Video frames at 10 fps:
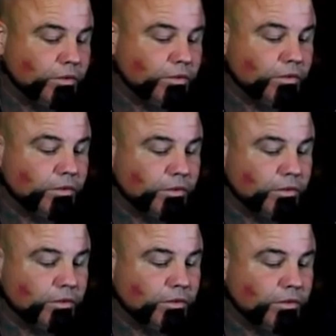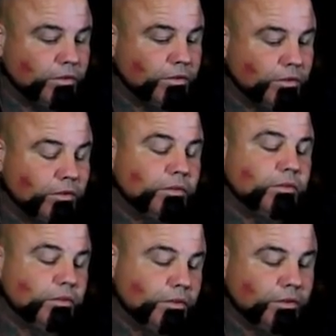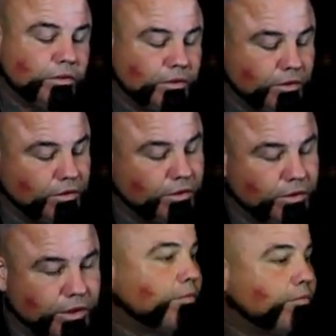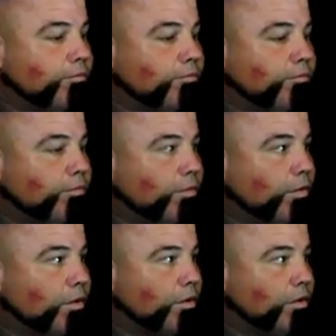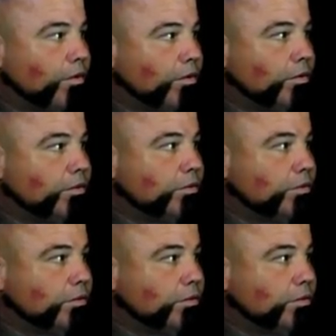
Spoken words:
No words are spoken by the person on screen.